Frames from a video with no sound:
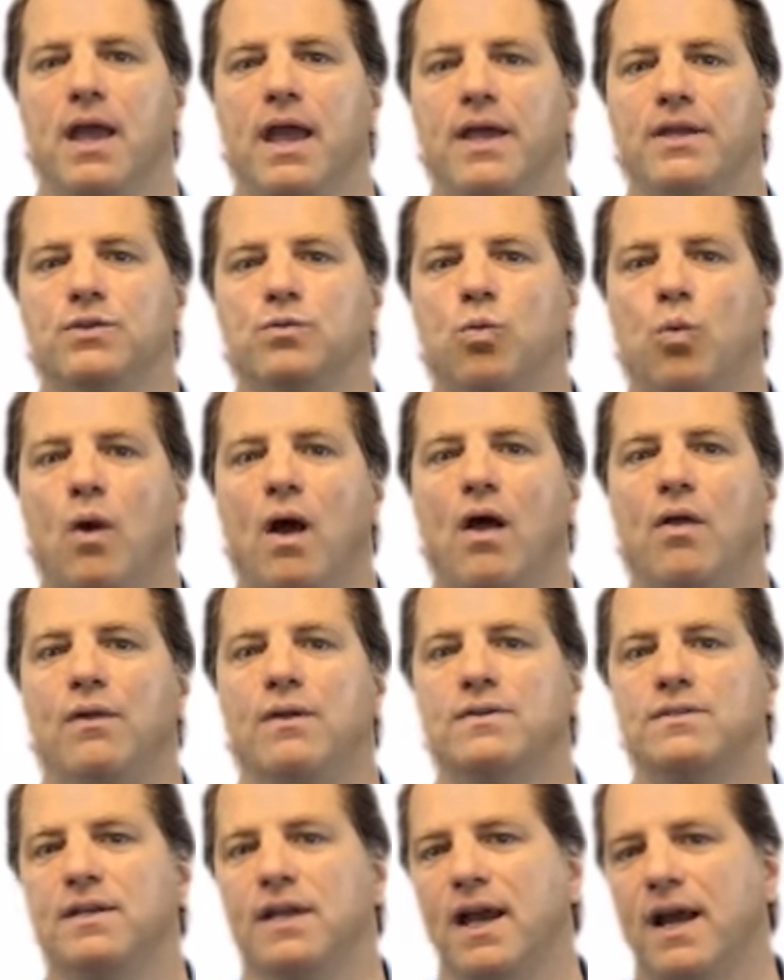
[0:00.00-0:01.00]
as well
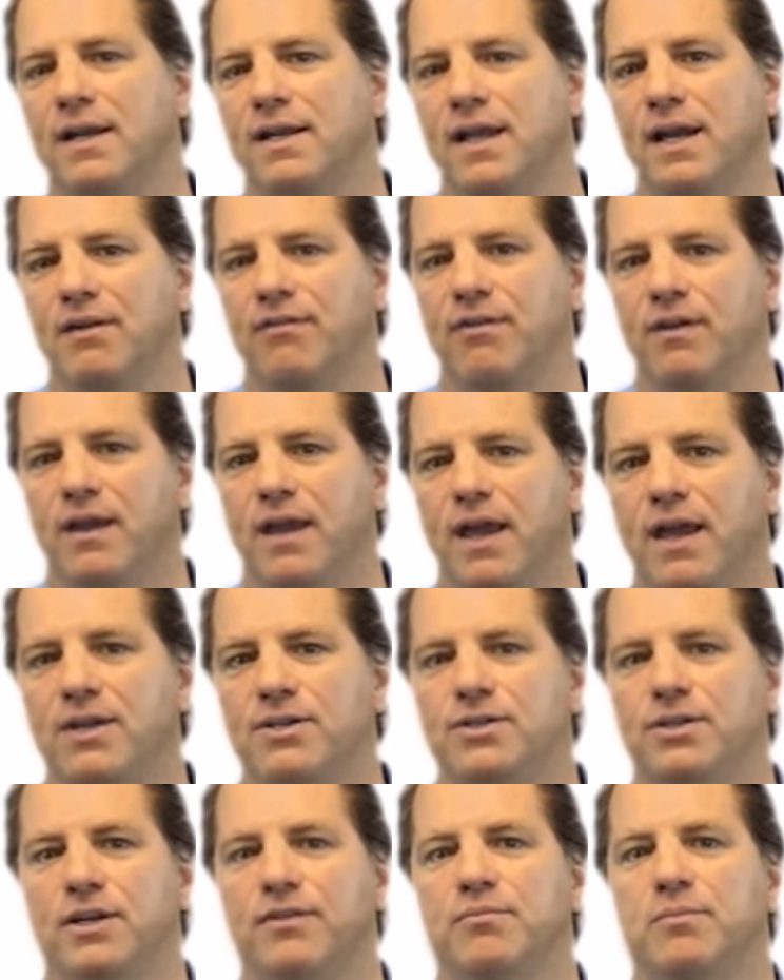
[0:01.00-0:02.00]
as the
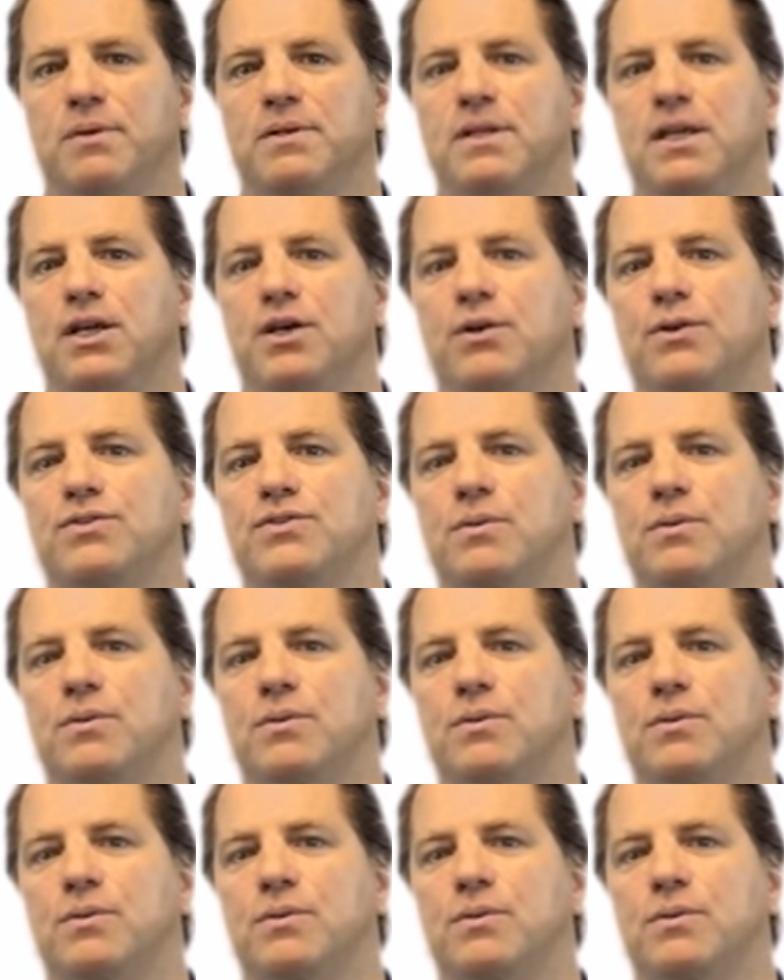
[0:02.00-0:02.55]
identification of material